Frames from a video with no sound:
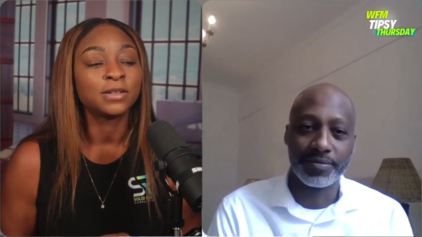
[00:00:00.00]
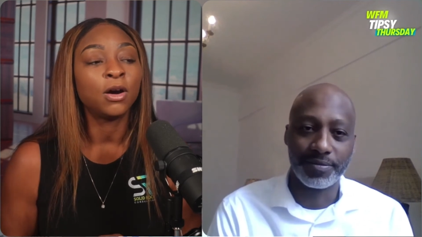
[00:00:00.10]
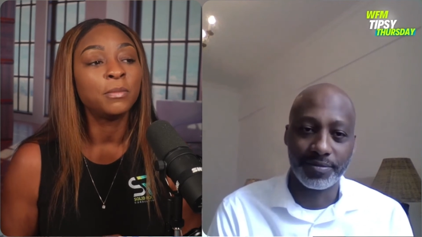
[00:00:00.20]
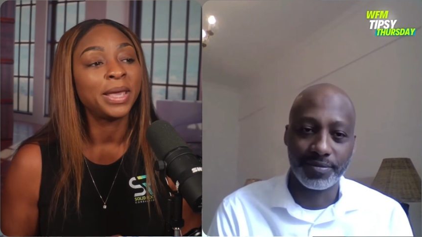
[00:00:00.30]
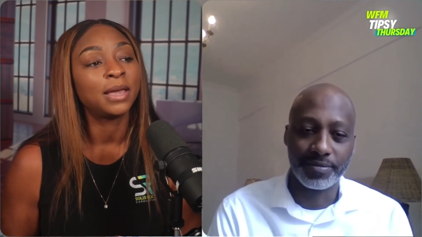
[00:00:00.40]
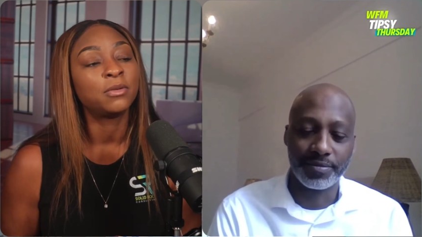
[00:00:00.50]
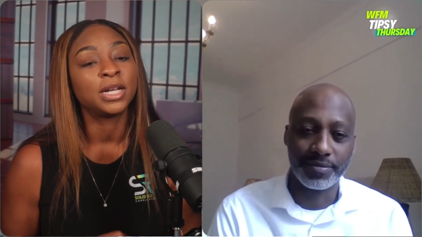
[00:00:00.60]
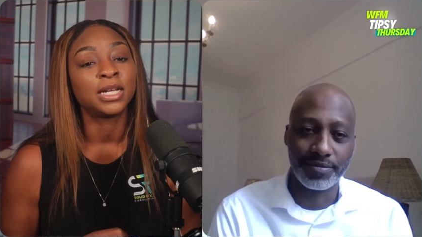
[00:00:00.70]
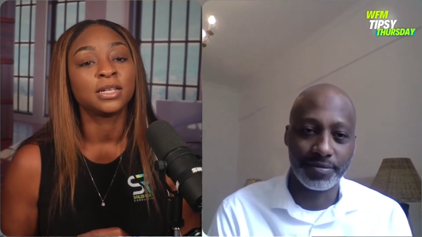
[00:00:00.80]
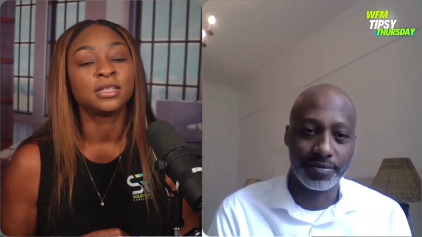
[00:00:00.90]
Speaker 1: Oh man,
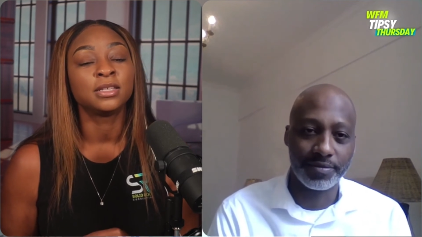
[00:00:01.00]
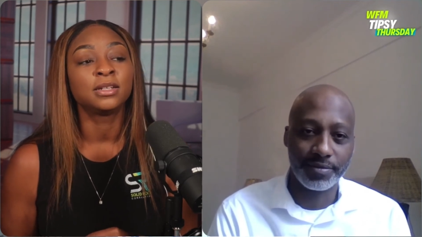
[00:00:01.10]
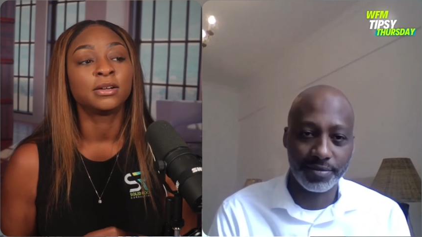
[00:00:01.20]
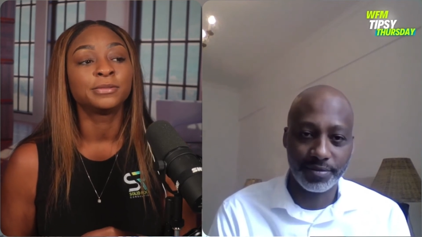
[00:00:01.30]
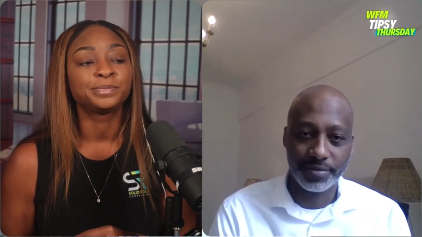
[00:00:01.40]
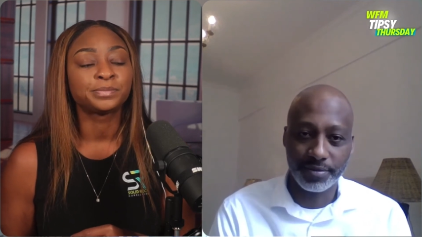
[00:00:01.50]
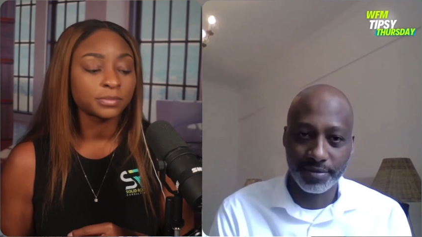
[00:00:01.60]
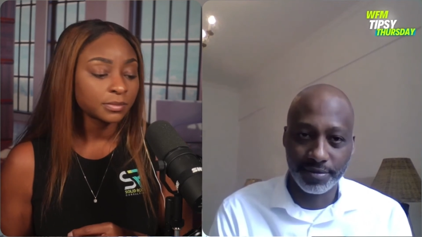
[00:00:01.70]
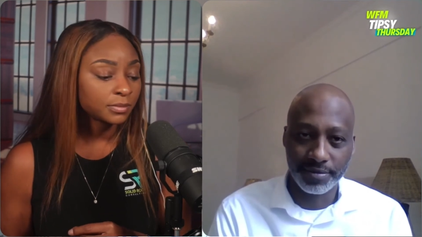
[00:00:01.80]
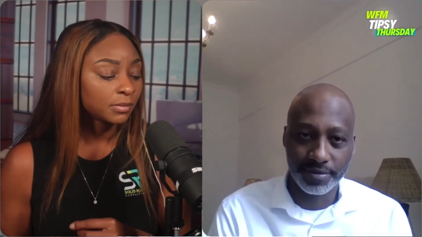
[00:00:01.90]
Juanita, you know,
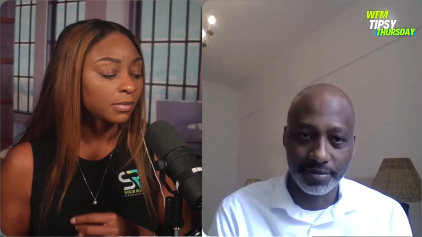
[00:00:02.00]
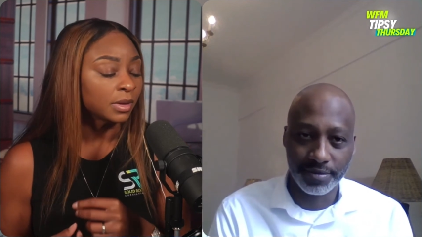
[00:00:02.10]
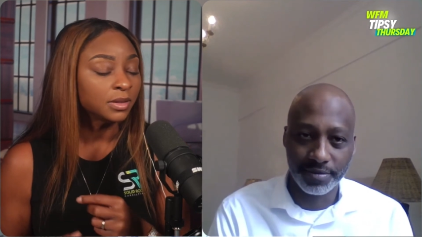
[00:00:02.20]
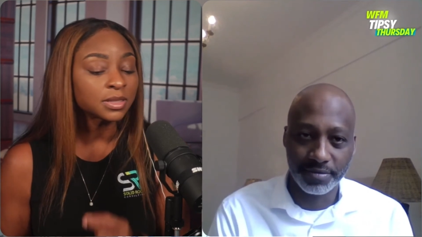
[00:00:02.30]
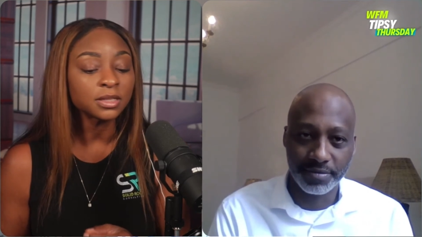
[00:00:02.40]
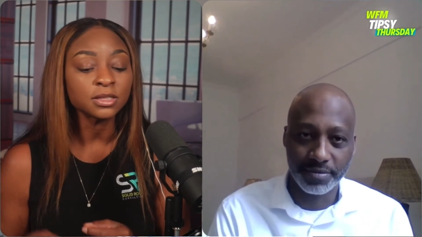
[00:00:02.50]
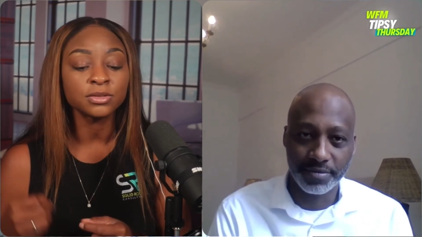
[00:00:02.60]
you're